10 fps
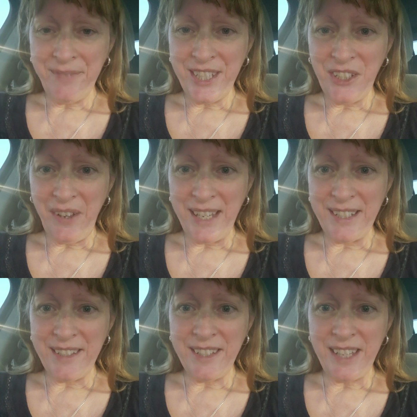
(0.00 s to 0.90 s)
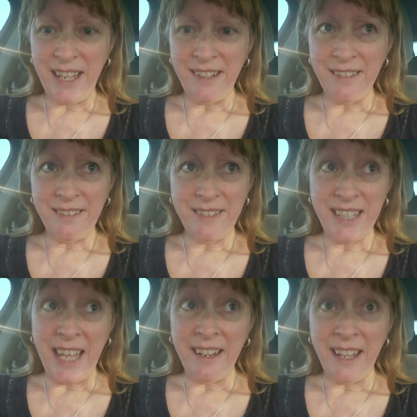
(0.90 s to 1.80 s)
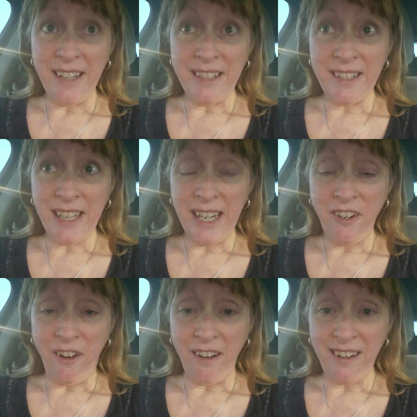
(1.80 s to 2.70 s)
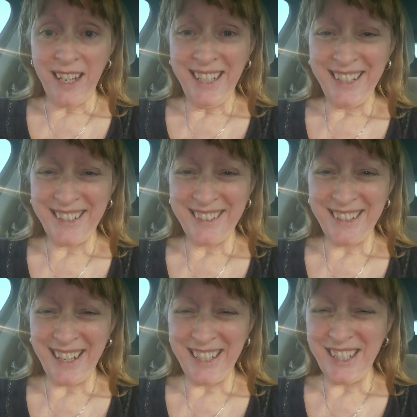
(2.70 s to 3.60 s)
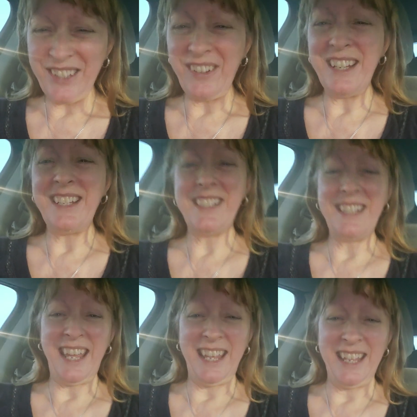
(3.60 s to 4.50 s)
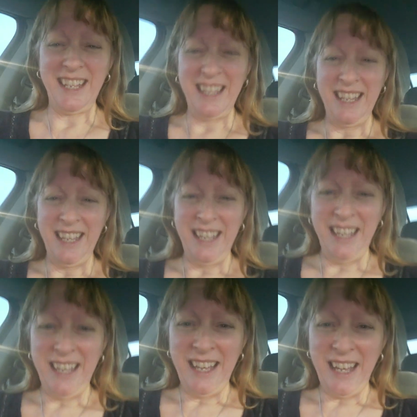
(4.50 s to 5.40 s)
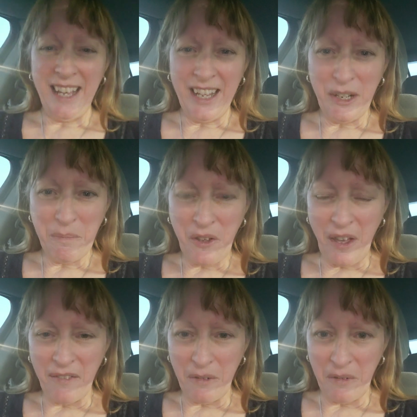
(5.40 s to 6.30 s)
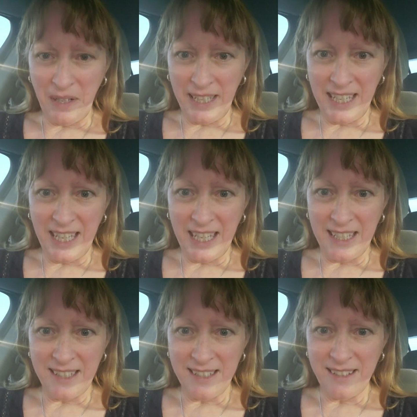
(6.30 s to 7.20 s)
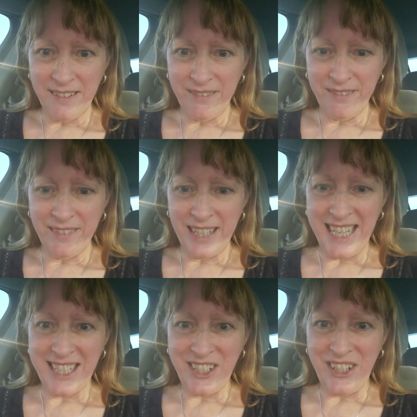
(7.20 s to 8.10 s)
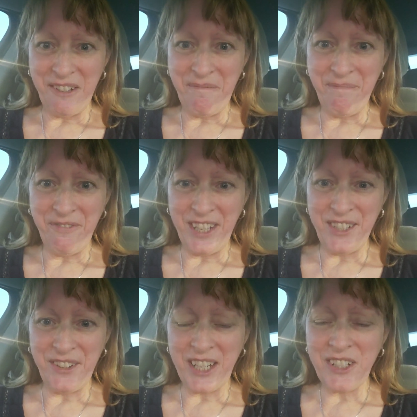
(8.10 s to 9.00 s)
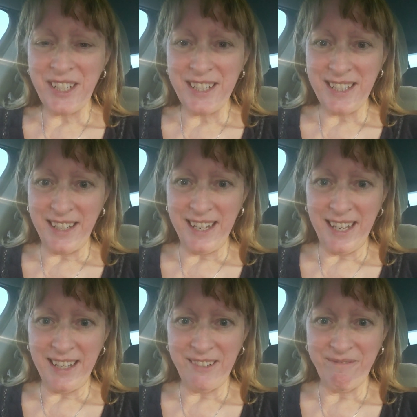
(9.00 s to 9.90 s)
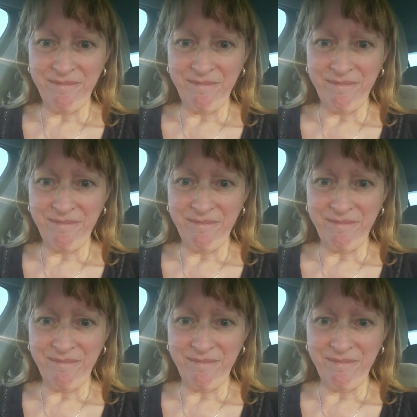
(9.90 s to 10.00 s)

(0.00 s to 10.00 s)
So as the sun set and it's getting dark, I just wanted to say, I hope you have a really good Easter, Resurrection Sunday.